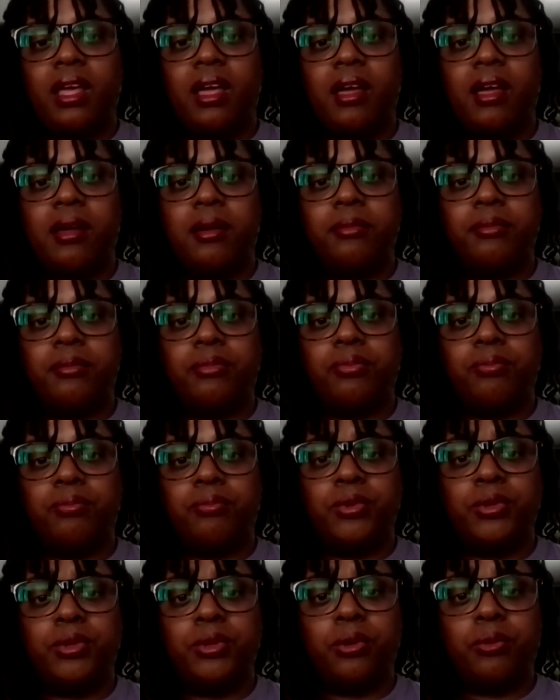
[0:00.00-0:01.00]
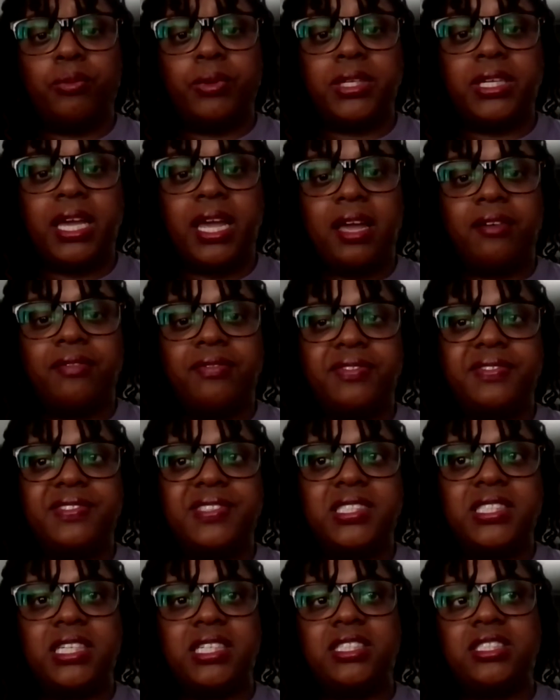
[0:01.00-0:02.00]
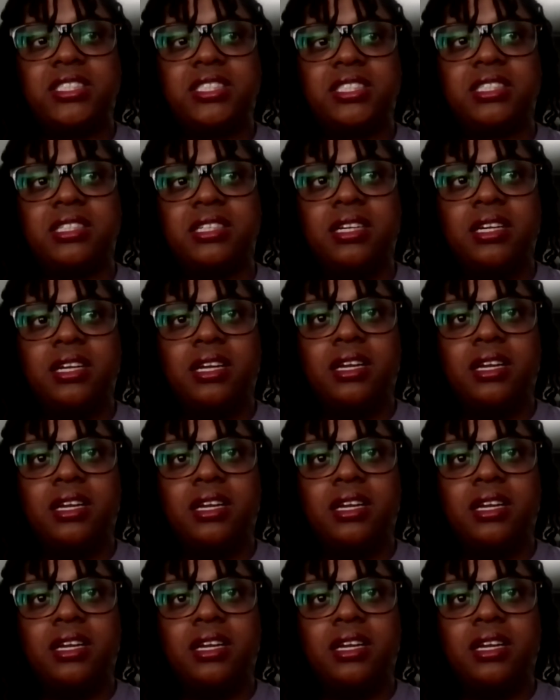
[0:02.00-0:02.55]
we have such